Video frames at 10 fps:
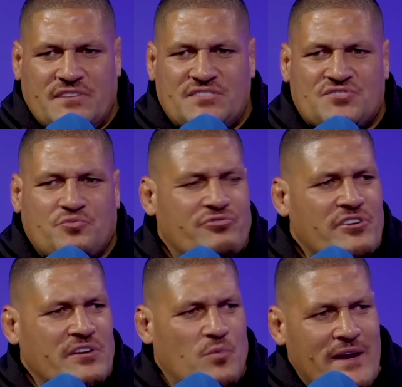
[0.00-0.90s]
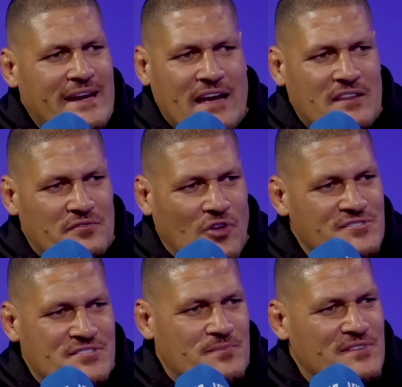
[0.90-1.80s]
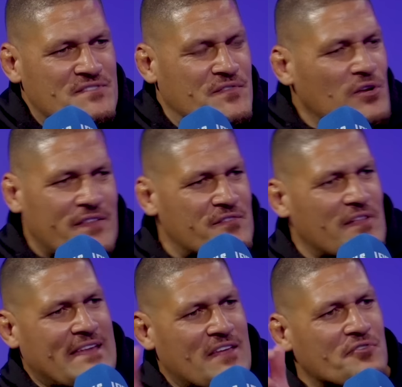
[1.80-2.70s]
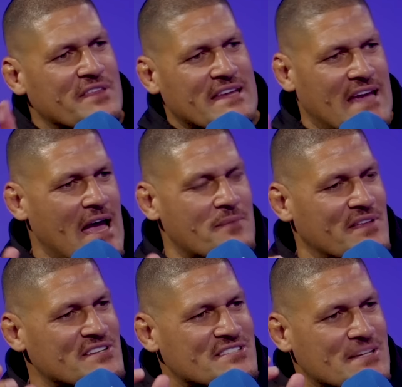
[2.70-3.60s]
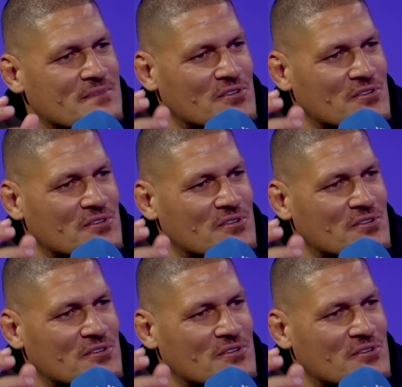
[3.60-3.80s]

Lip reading: just really weird how they've lost them. They just feel like they're in the game and they just seem to